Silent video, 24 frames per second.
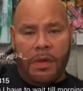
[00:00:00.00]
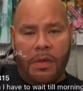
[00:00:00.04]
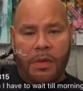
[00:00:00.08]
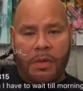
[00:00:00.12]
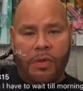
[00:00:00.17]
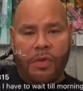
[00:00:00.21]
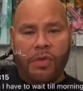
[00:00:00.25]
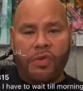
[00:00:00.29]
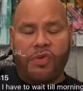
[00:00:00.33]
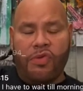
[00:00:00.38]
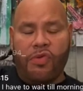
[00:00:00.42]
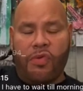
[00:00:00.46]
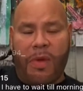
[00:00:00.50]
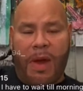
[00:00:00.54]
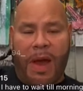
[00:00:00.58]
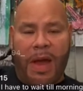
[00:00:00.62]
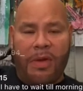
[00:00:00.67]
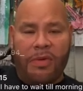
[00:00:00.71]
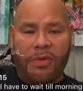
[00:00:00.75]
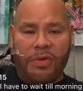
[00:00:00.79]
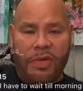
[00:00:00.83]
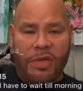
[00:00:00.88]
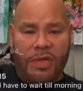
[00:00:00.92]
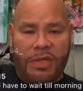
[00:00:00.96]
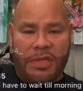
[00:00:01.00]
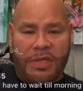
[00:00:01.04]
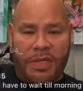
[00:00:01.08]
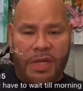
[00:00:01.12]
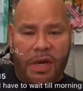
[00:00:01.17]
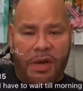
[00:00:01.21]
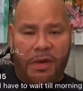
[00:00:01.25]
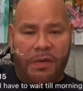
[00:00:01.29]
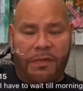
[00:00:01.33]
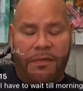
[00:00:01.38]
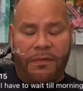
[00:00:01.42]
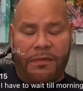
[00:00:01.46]
You drown
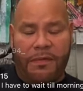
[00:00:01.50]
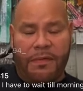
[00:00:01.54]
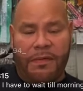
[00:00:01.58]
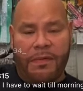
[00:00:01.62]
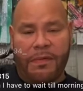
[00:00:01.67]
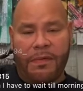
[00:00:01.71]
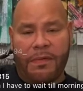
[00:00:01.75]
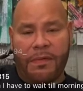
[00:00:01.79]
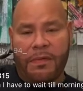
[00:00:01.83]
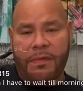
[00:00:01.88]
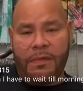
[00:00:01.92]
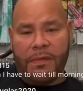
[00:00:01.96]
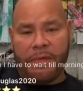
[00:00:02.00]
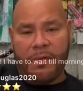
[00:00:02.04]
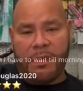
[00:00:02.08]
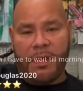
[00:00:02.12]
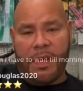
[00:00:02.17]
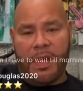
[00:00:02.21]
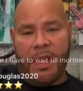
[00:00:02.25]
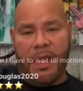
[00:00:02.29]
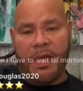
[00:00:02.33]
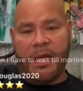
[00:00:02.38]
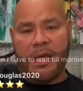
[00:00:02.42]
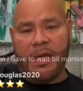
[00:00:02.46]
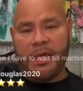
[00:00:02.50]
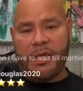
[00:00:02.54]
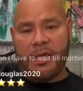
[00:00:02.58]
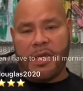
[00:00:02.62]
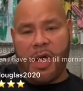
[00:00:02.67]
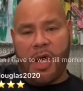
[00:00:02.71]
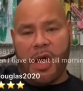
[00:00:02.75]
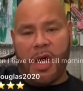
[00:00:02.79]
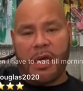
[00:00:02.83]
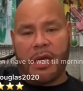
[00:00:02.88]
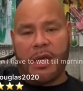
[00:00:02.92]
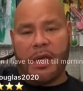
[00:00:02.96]
yourself in the
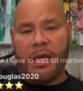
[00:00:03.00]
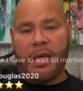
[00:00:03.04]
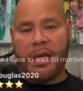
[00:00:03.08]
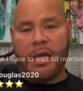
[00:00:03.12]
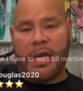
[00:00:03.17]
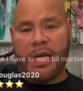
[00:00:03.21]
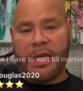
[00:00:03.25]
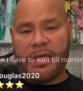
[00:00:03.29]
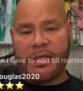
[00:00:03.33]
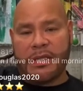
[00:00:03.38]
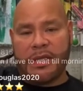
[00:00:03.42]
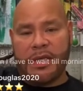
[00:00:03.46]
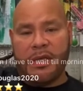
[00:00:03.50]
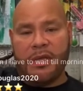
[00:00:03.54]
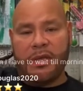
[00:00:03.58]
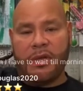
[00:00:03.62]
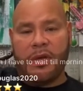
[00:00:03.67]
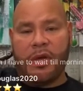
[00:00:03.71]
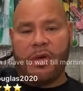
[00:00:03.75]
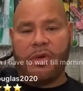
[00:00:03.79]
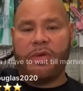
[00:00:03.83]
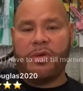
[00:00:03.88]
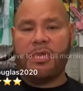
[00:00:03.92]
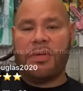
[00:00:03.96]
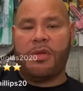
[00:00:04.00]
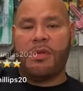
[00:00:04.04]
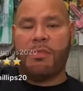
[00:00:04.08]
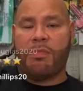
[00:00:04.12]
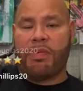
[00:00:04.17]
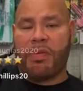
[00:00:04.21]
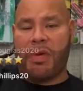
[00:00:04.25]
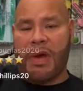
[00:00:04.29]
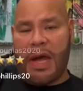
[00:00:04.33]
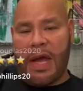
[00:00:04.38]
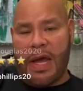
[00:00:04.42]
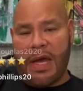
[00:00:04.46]
dark, and the next thing you know, you're
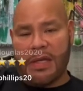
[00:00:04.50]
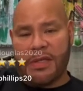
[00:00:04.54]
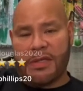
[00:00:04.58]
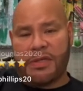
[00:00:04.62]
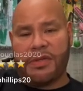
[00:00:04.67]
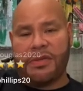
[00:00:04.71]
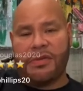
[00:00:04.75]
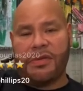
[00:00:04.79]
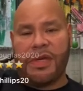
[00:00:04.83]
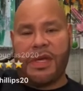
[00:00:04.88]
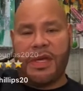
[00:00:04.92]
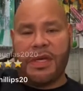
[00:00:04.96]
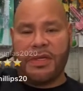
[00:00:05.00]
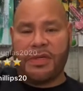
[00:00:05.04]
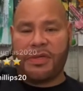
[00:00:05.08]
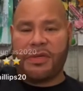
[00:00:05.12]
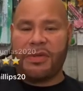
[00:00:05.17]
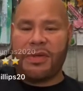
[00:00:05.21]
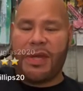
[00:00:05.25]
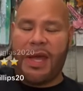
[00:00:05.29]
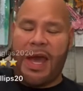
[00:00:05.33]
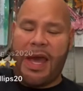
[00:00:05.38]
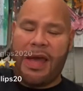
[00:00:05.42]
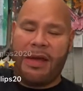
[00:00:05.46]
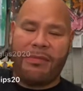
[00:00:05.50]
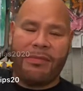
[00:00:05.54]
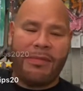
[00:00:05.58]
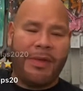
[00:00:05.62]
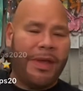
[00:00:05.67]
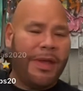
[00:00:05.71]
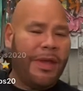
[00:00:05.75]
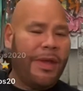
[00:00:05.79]
depressed, you this, you that.